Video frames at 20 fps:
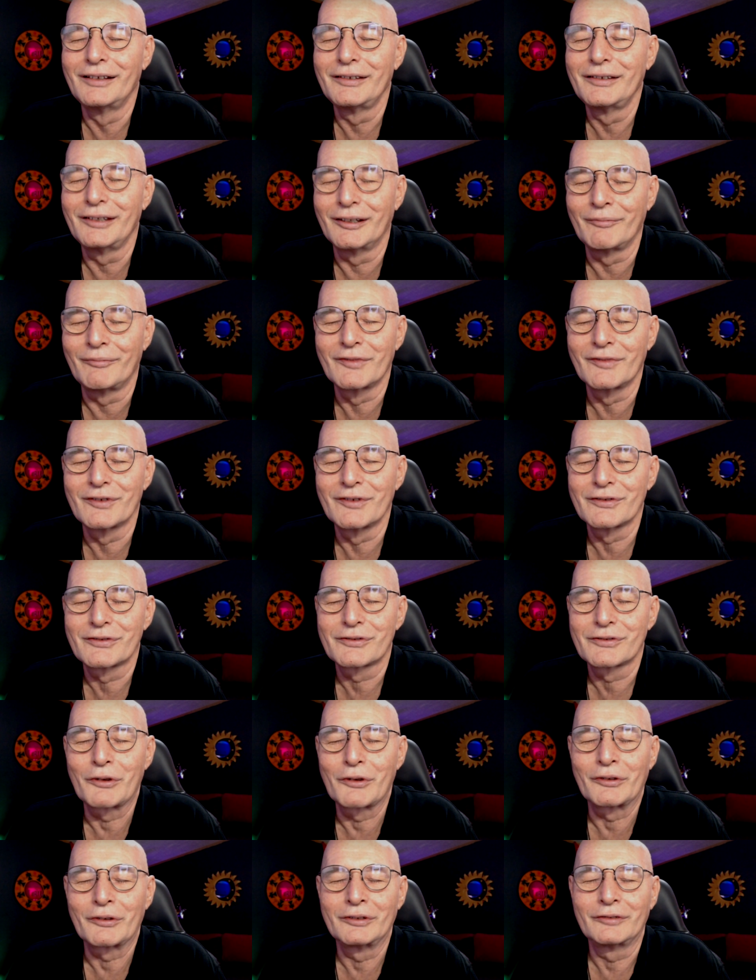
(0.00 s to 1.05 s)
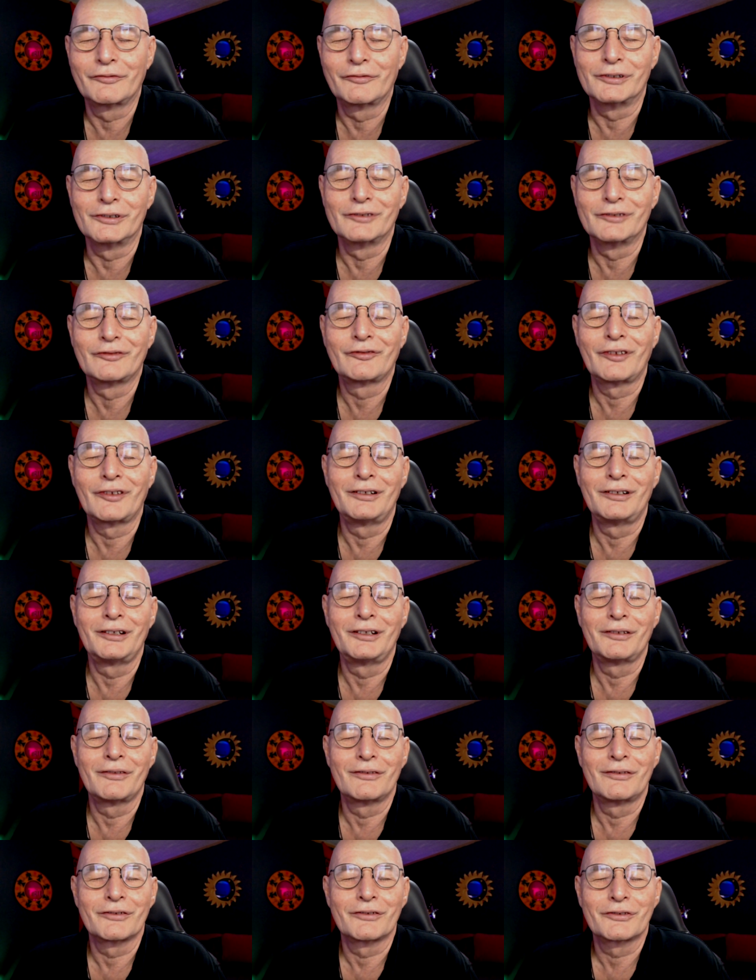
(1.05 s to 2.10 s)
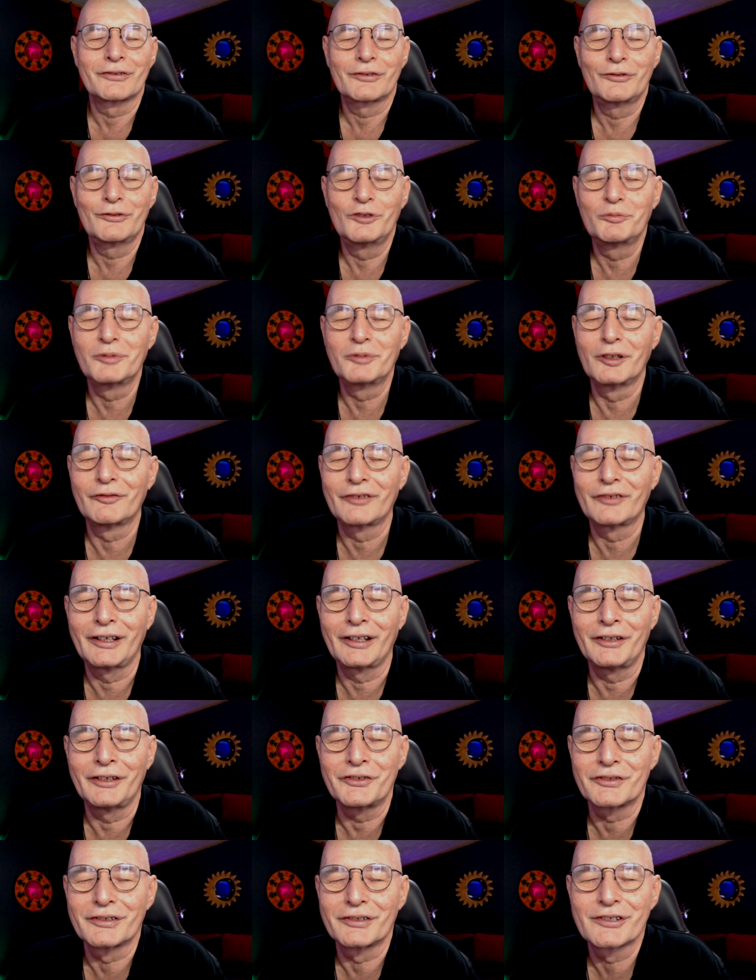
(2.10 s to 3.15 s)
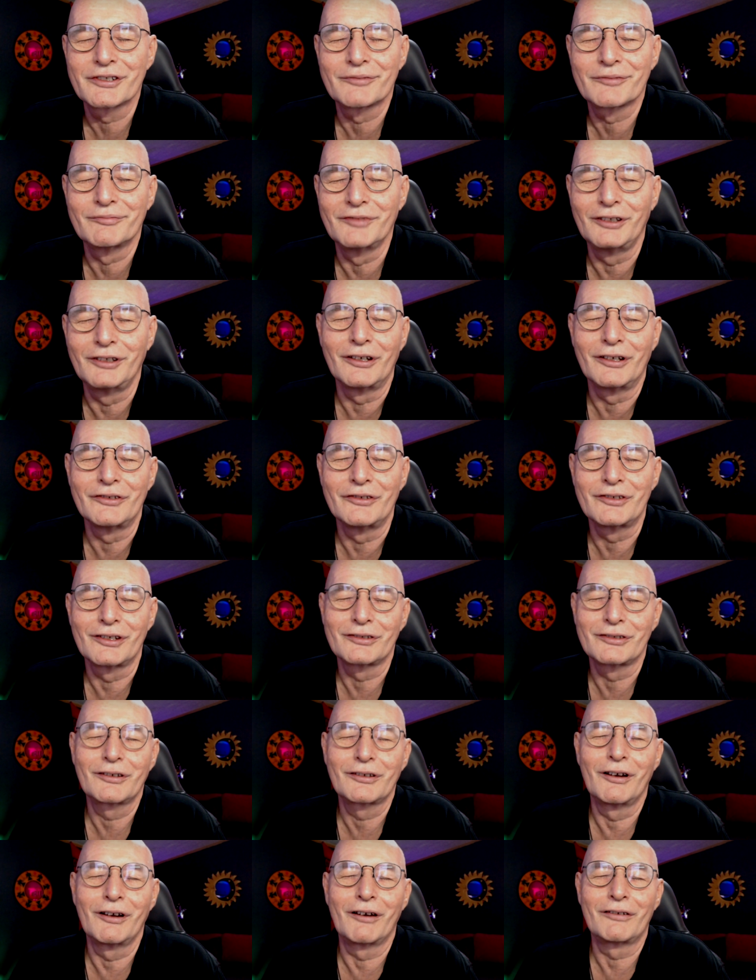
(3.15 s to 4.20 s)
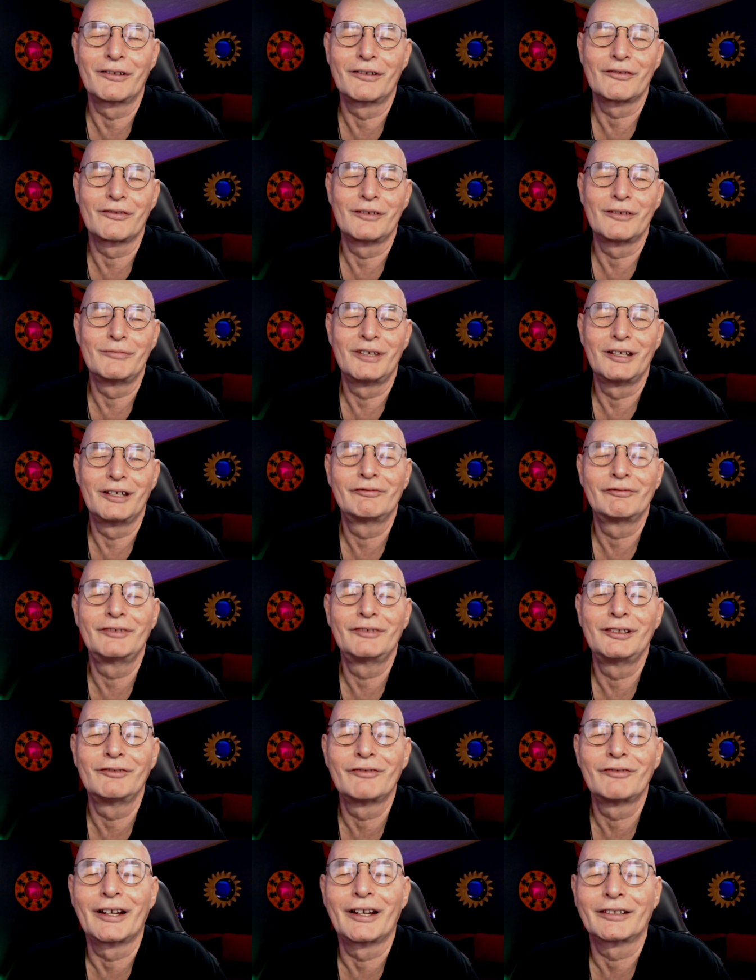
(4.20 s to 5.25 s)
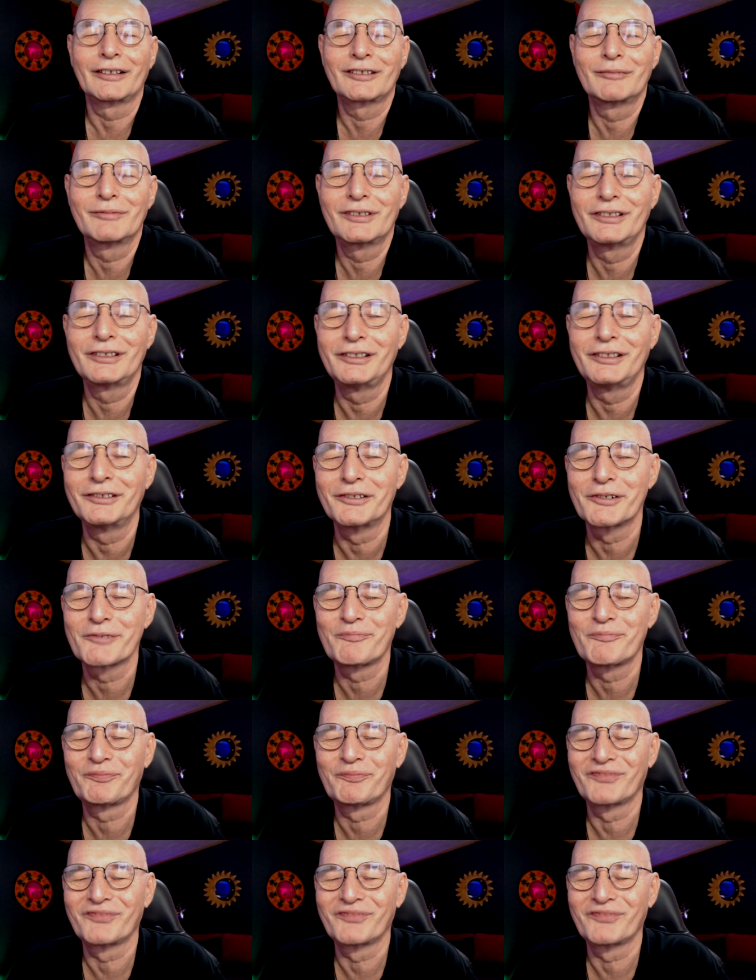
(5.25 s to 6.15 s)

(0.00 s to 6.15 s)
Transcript: Yeah, sorry for offending those group of angels. You know, I just calling them heavenly vacuum cleaners.